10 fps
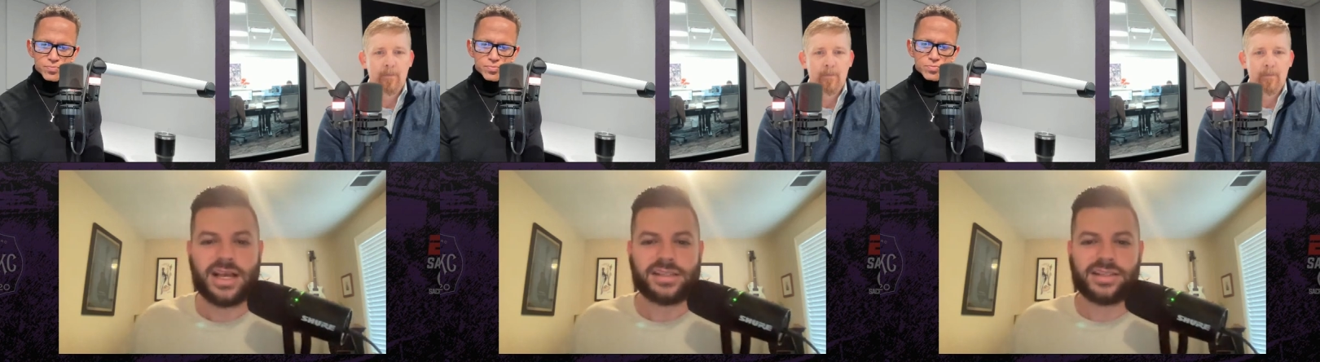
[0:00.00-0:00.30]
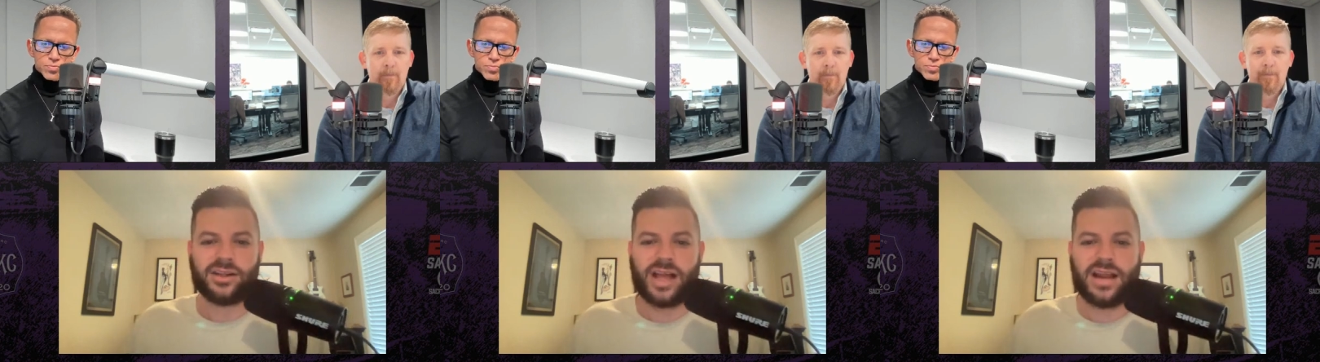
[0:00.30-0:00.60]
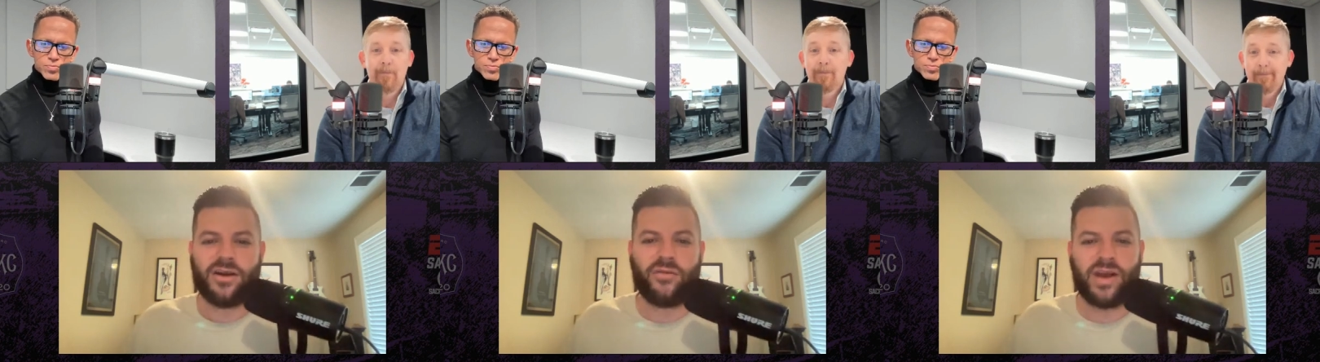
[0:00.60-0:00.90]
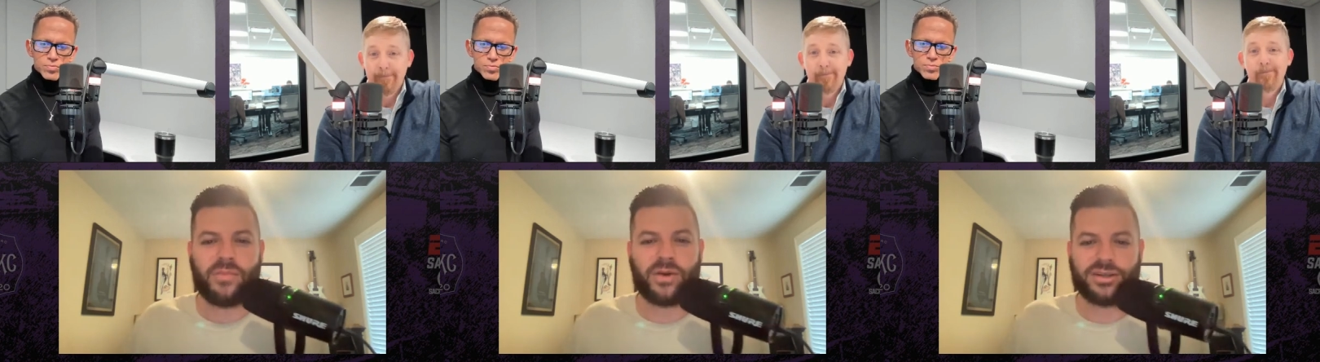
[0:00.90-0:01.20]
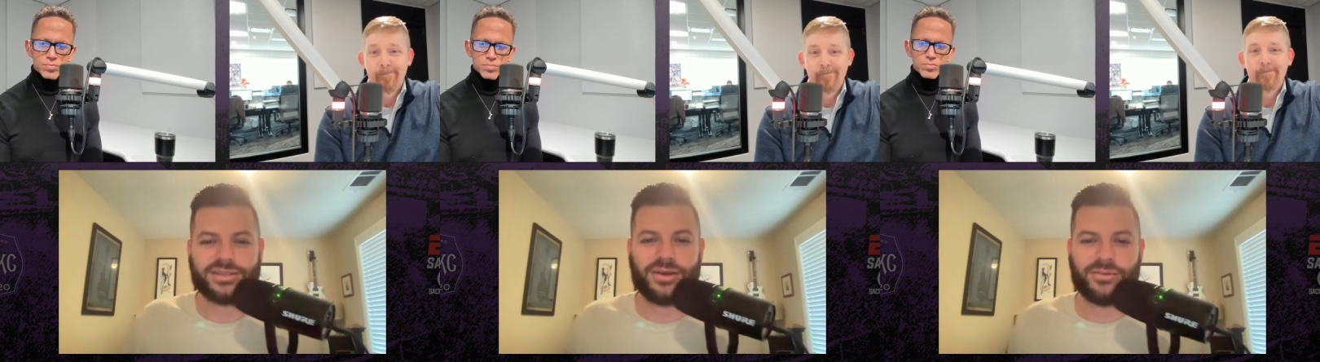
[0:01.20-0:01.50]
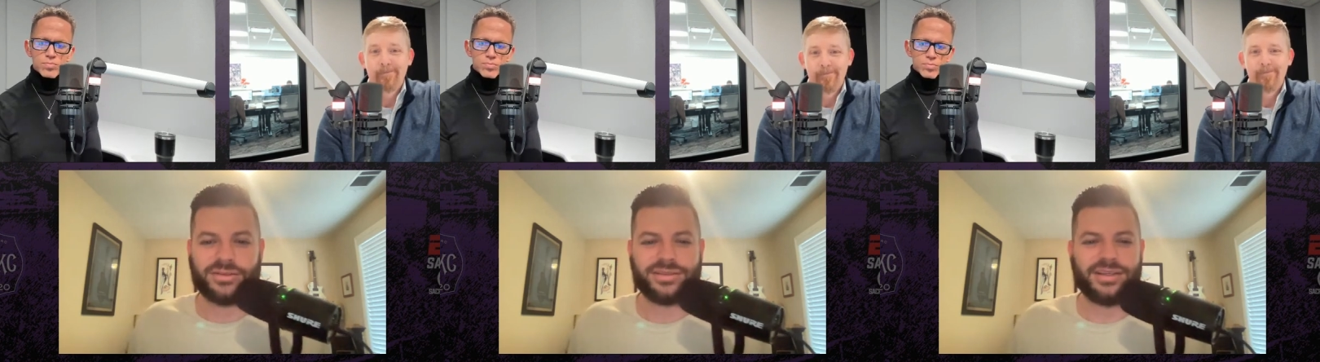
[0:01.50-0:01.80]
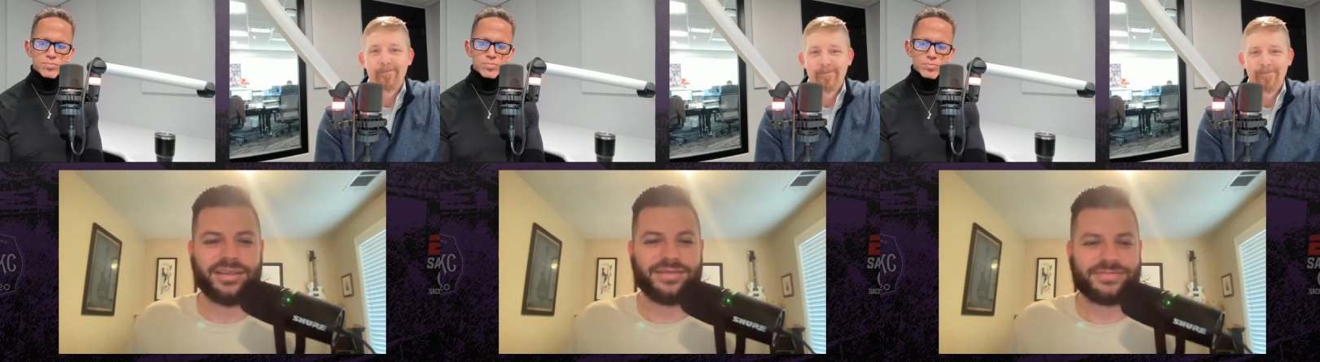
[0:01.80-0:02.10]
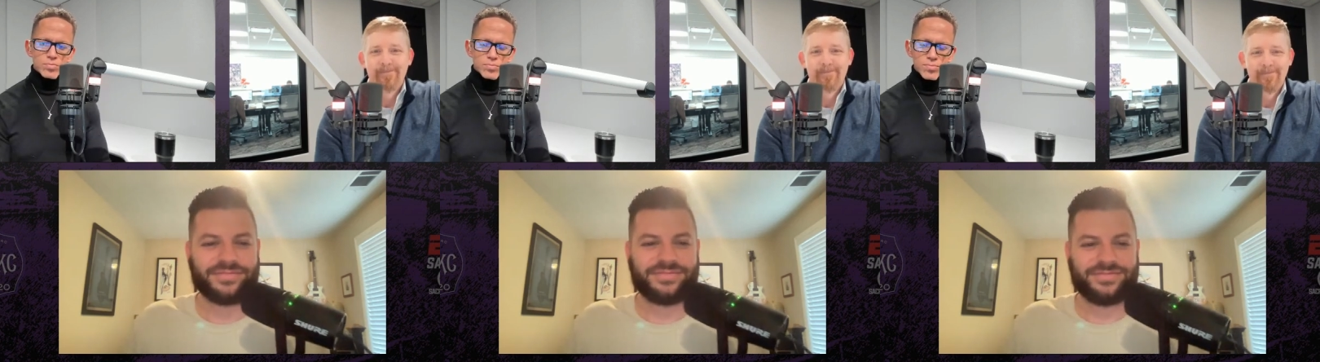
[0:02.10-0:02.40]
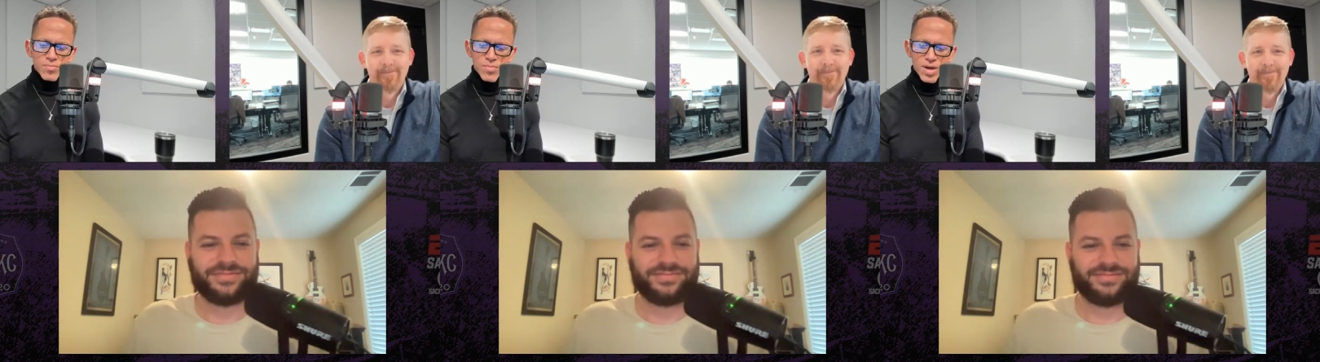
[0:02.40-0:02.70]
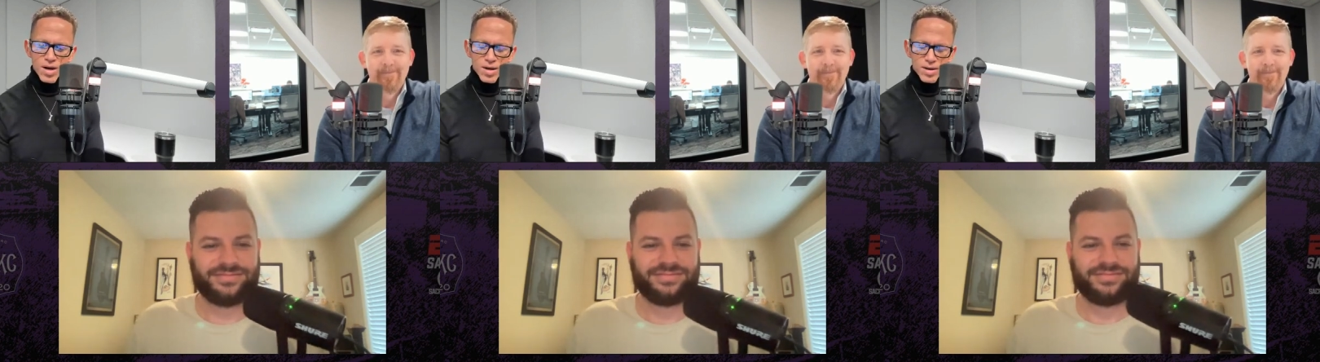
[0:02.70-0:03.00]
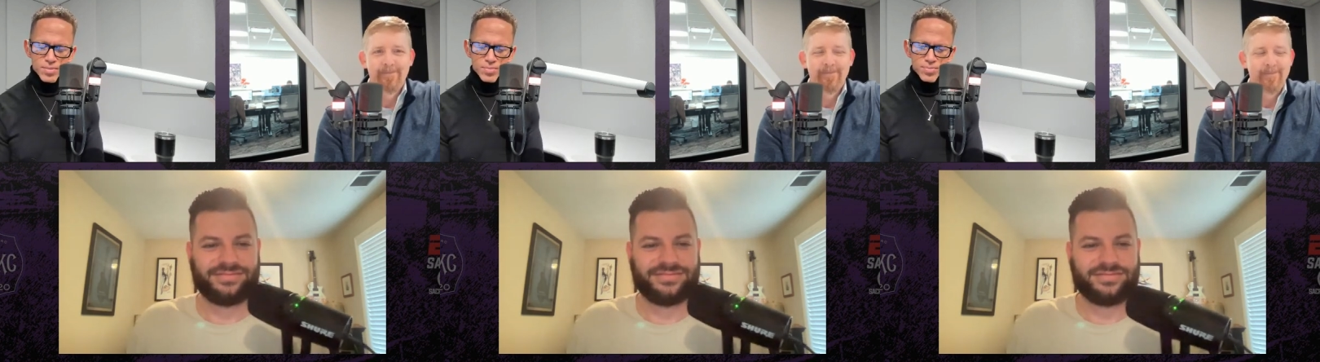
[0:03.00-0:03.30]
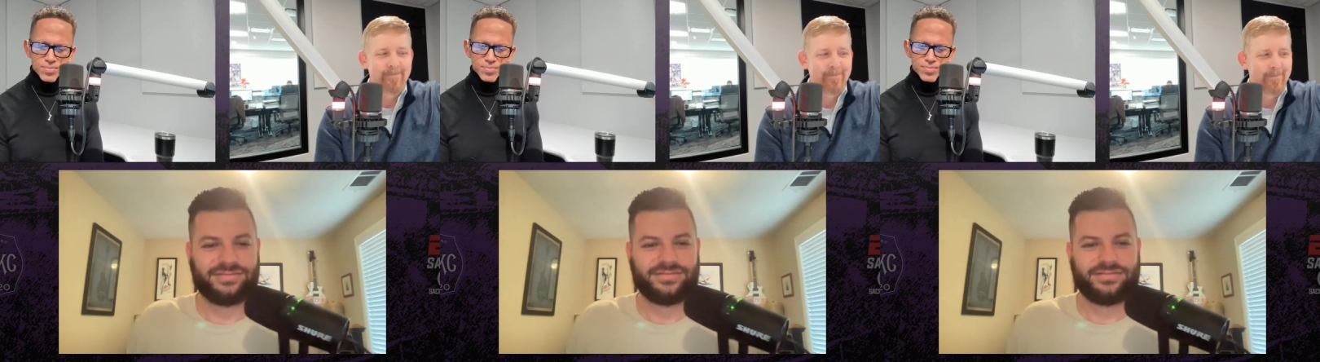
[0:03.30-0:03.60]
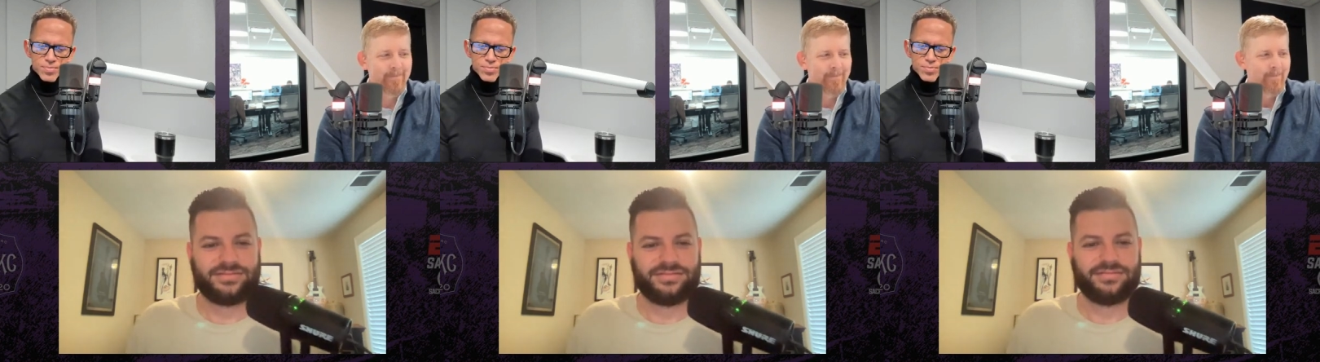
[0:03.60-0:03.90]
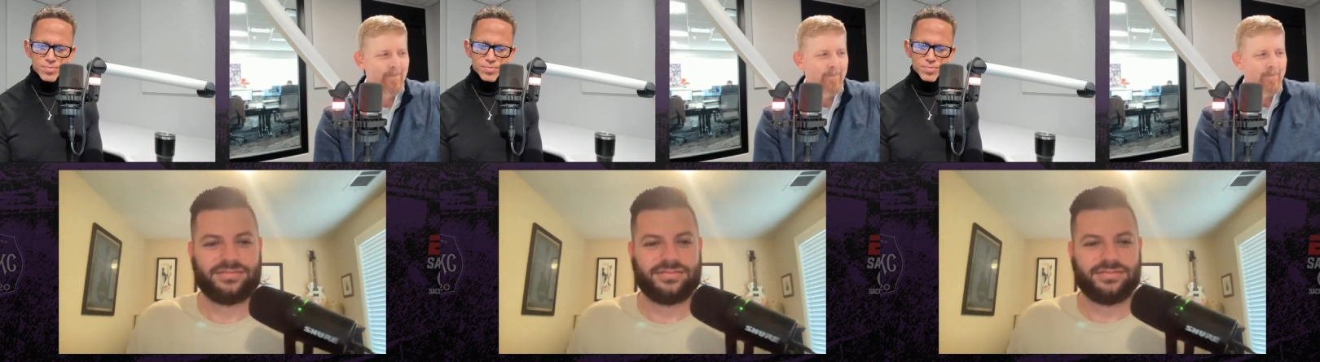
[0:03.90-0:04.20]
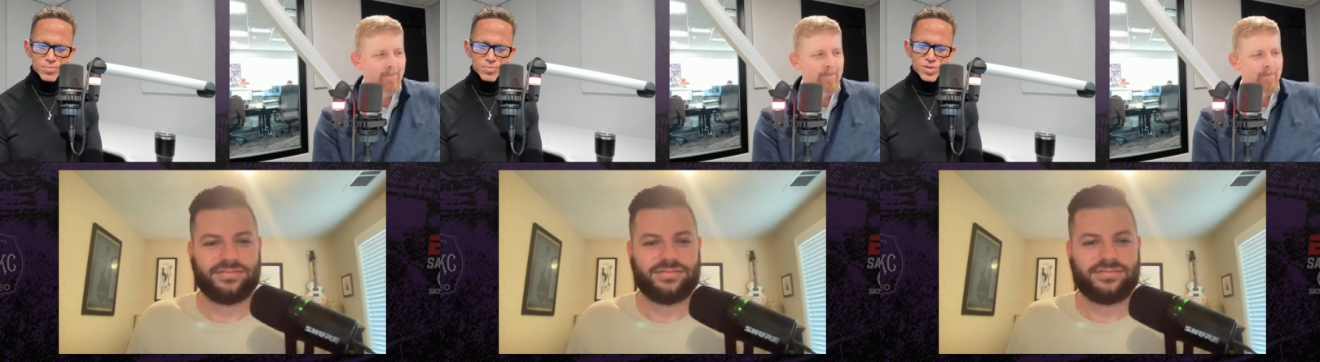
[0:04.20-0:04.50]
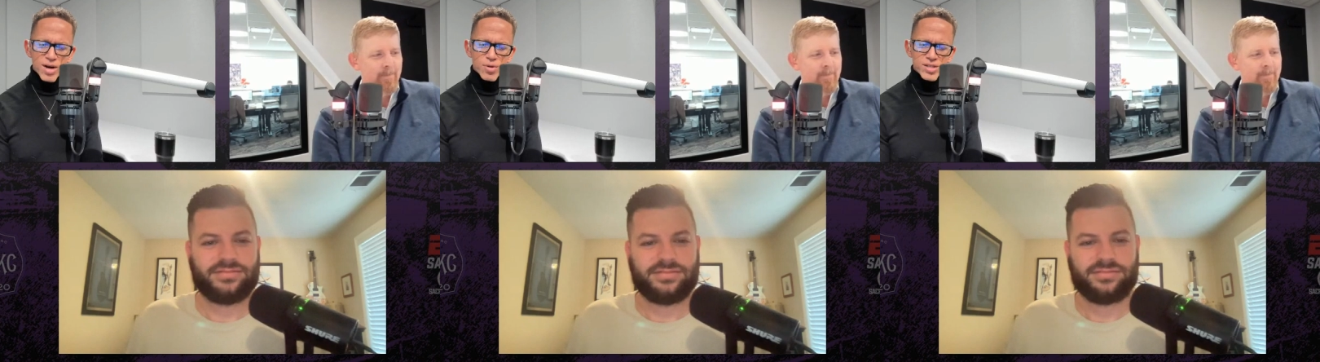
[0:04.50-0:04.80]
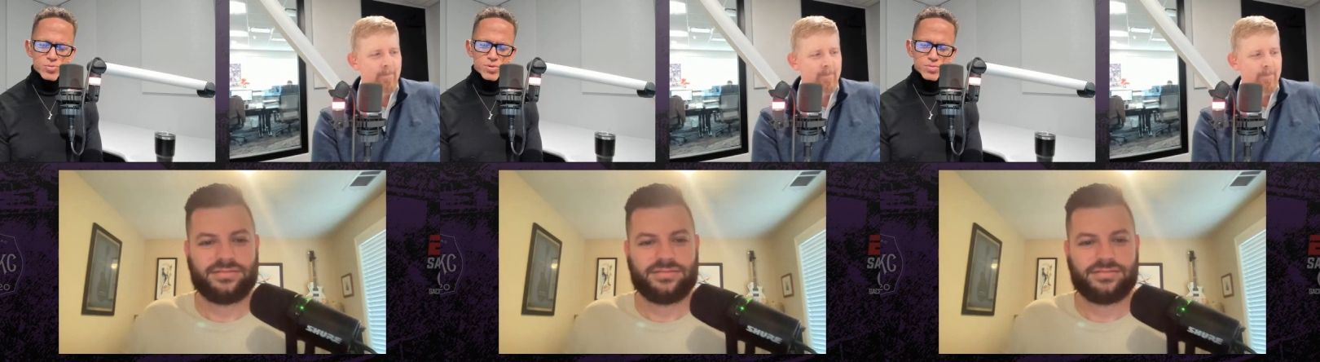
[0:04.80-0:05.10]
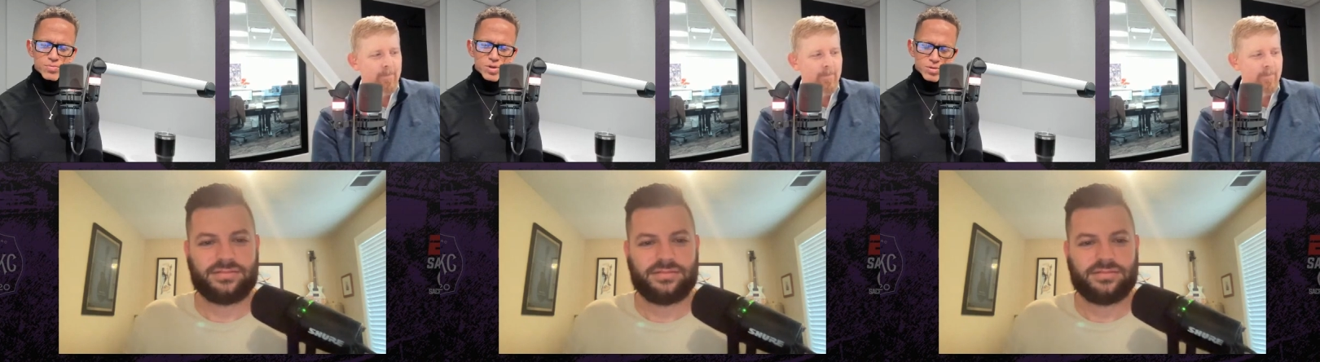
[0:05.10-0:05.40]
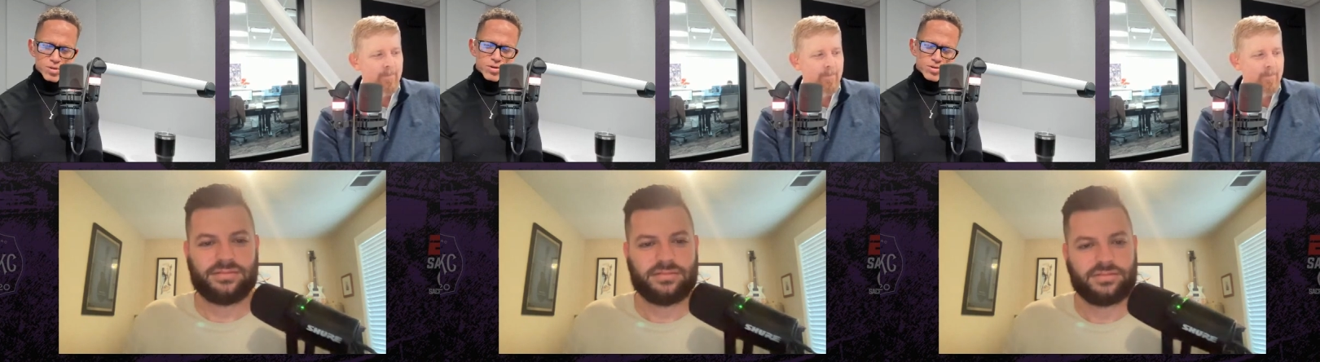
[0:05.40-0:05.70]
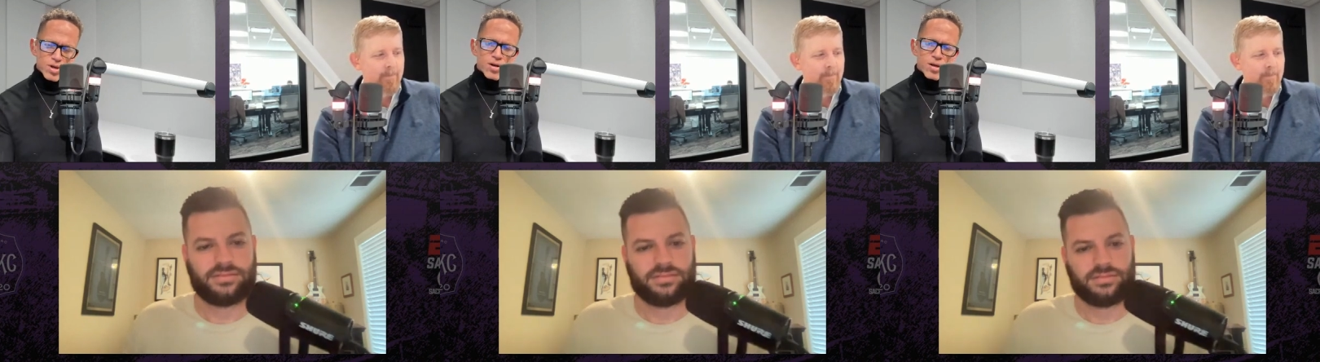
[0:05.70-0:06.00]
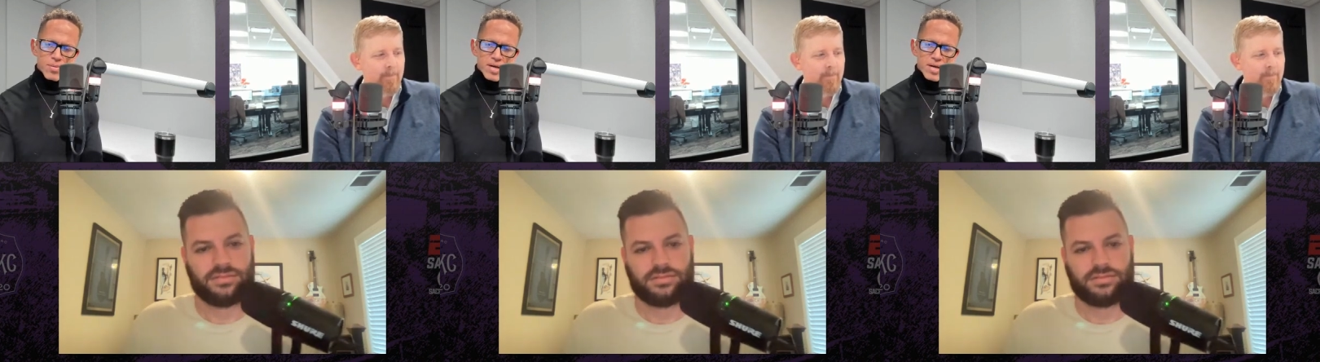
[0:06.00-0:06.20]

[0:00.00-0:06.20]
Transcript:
Speaker 1: still late November. So we'll see.
Speaker 2: Um, Tyrese will, you're, you're talking